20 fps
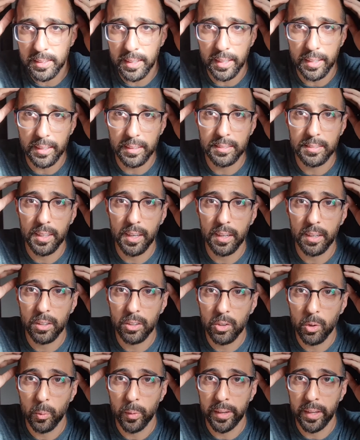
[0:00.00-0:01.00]
that it's kind of
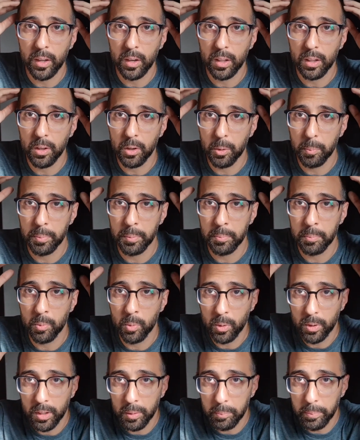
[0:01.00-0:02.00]
growing out a little bit
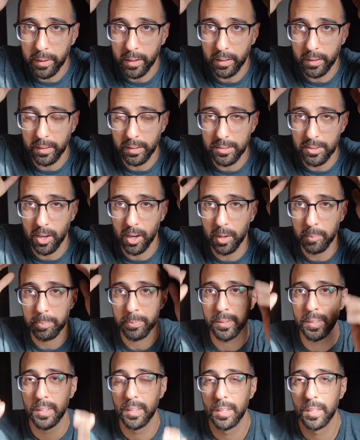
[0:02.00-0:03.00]
more compared to the top.
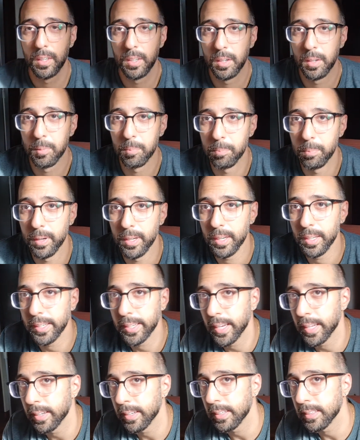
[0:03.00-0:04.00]
But
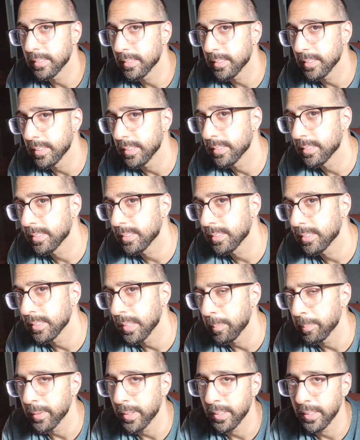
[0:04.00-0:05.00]
again, it's
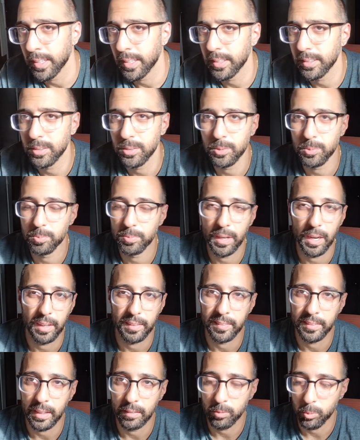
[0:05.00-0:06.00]
something that I
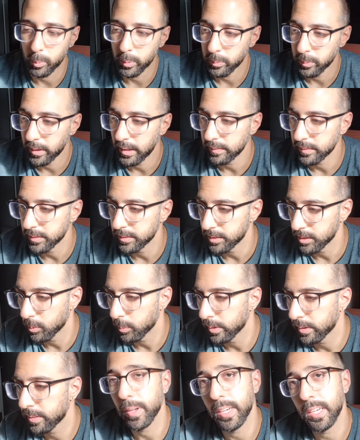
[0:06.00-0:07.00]
think everyone will have to deal
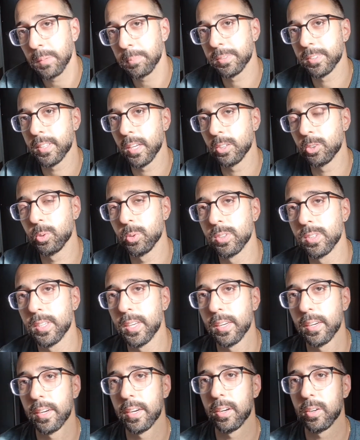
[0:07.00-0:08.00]
with. I am scheduled to
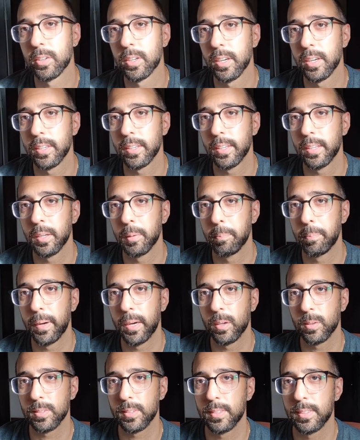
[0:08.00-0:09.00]
get a haircut in
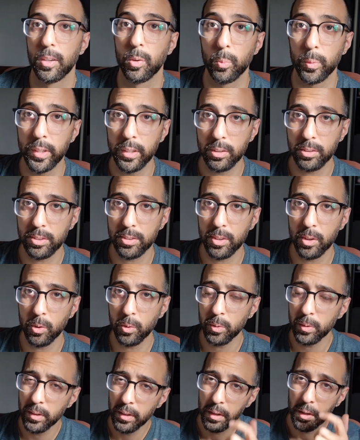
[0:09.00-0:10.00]
about a week or so,
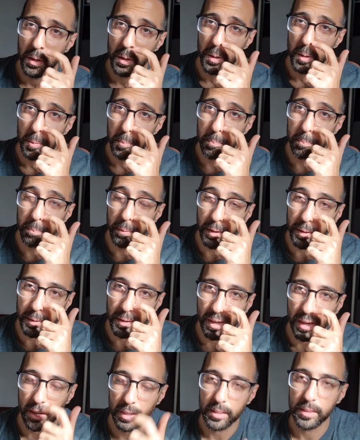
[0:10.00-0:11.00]
but
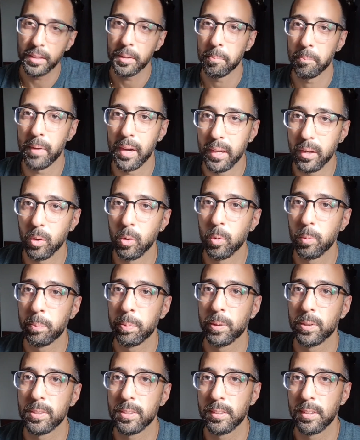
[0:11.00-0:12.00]
I think my own
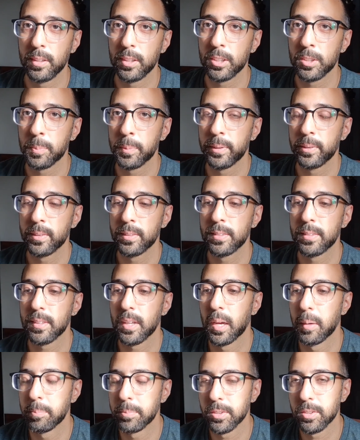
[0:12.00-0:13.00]
personal experience,
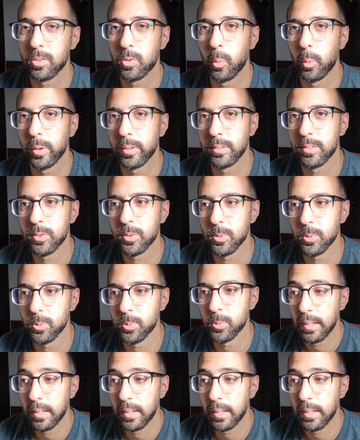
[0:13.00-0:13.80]
I'm just going to